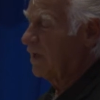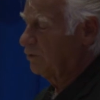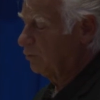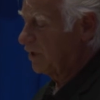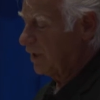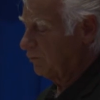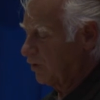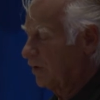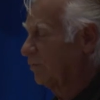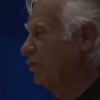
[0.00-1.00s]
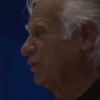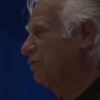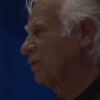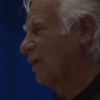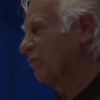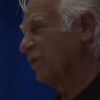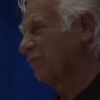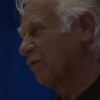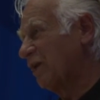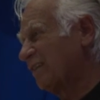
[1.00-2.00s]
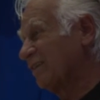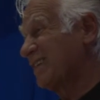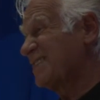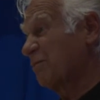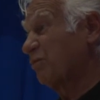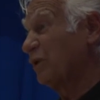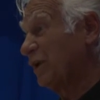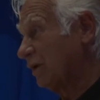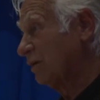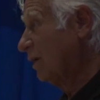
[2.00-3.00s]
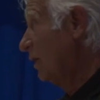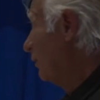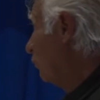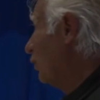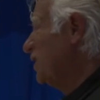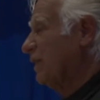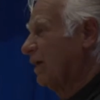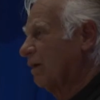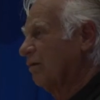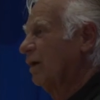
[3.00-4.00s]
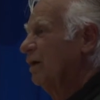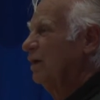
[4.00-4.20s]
that, who became the carbon neutral company, were rather disappointed when their